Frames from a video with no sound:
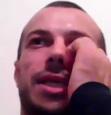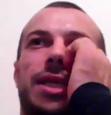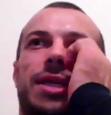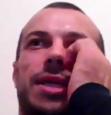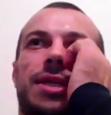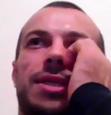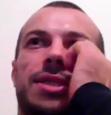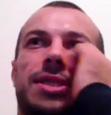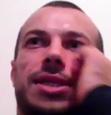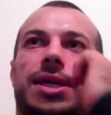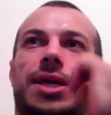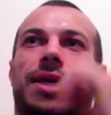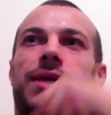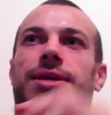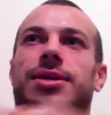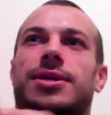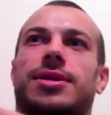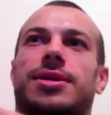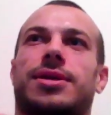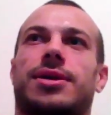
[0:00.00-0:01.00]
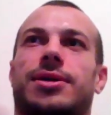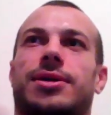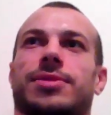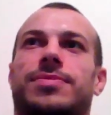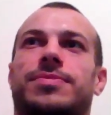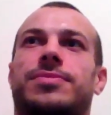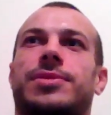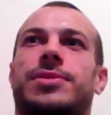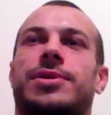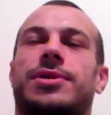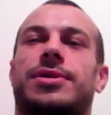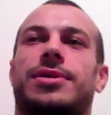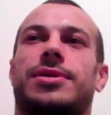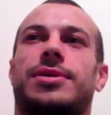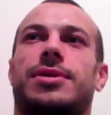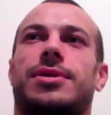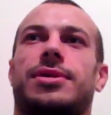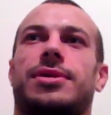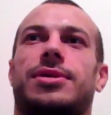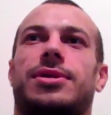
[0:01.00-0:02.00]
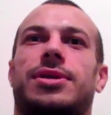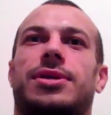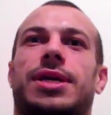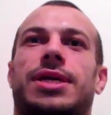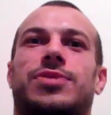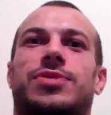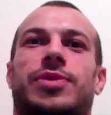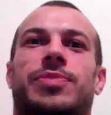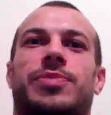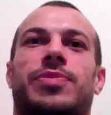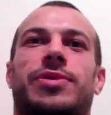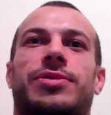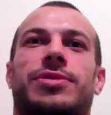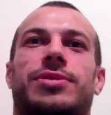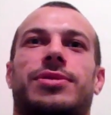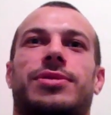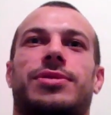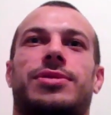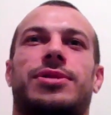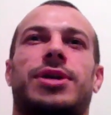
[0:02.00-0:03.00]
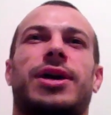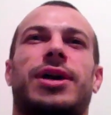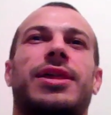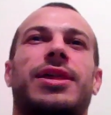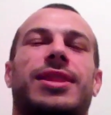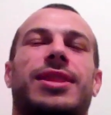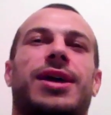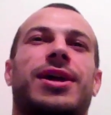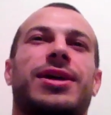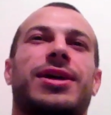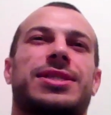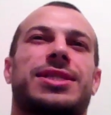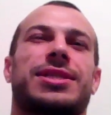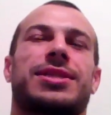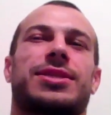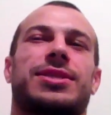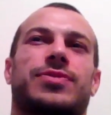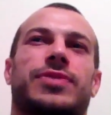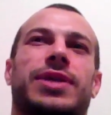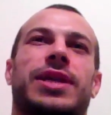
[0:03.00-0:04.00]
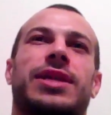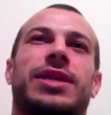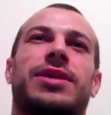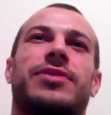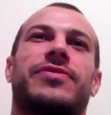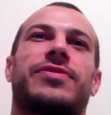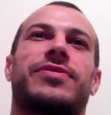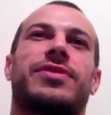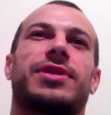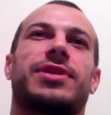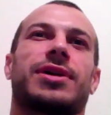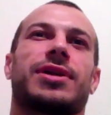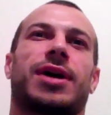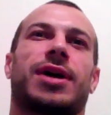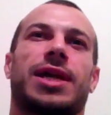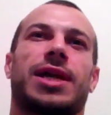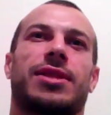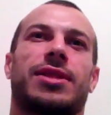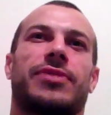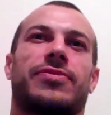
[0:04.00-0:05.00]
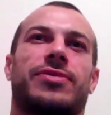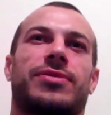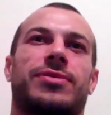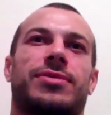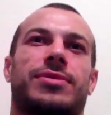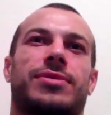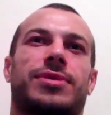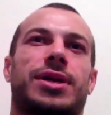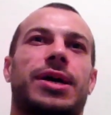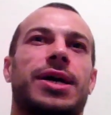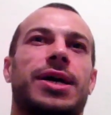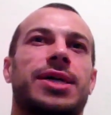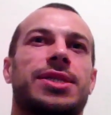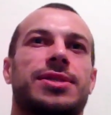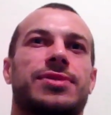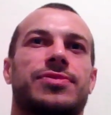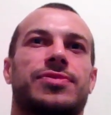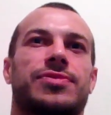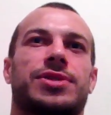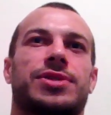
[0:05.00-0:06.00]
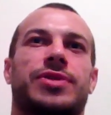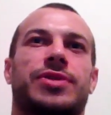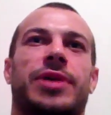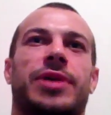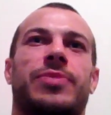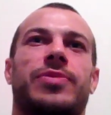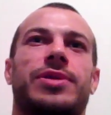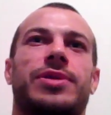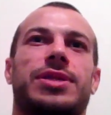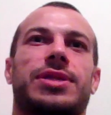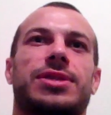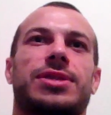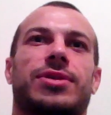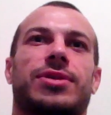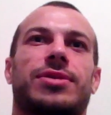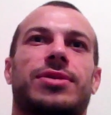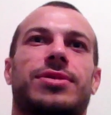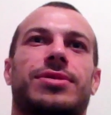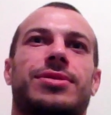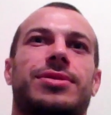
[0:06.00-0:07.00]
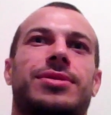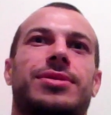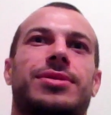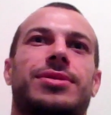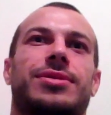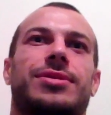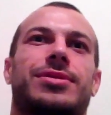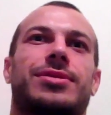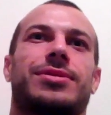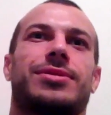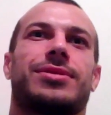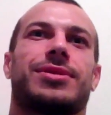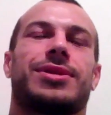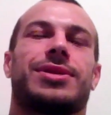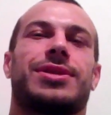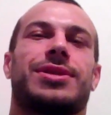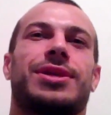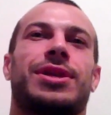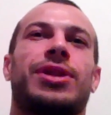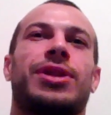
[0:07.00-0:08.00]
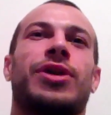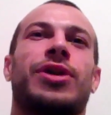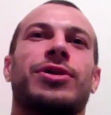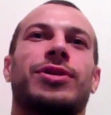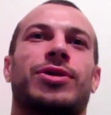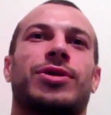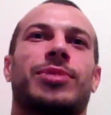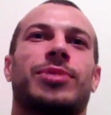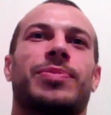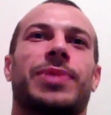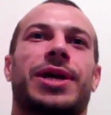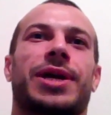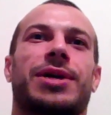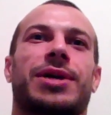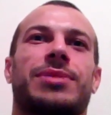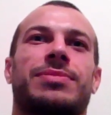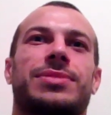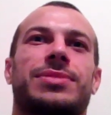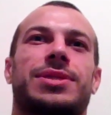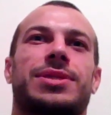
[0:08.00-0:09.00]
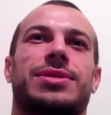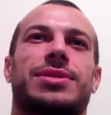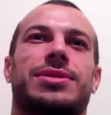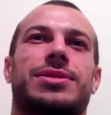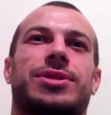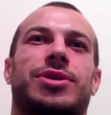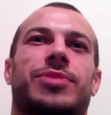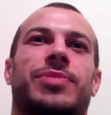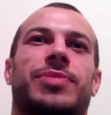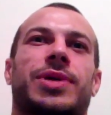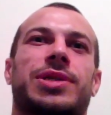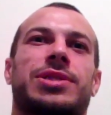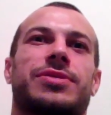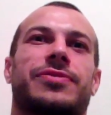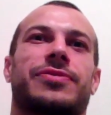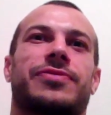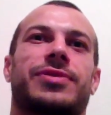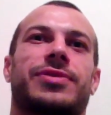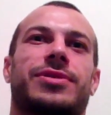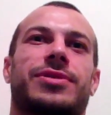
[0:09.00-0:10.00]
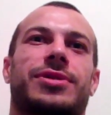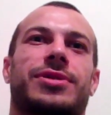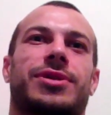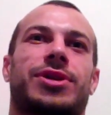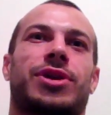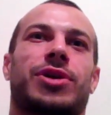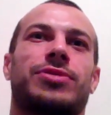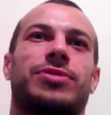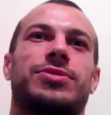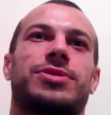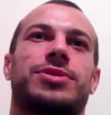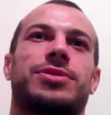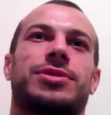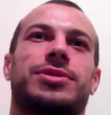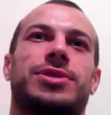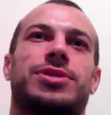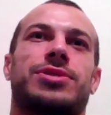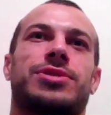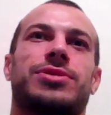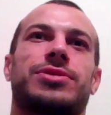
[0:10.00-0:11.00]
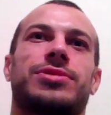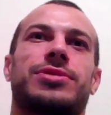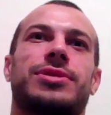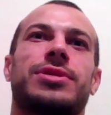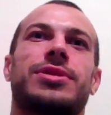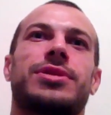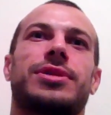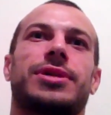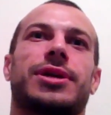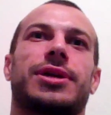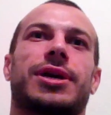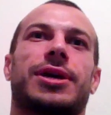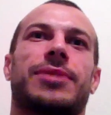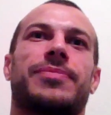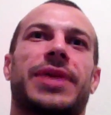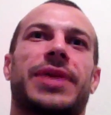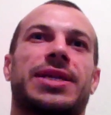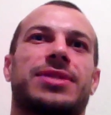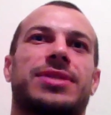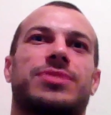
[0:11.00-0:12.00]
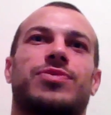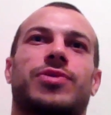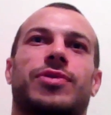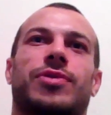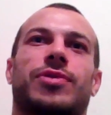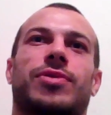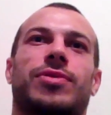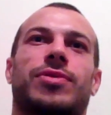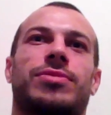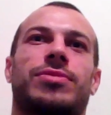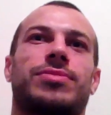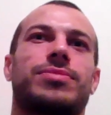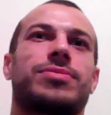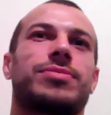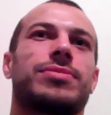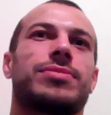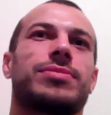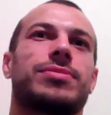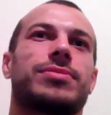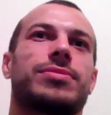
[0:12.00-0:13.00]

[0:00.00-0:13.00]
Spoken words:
I see it as like, as we're both. I kind of see this with any of the high level guys that we train with. It's not, it no longer becomes so much of a coach and a student, as we're all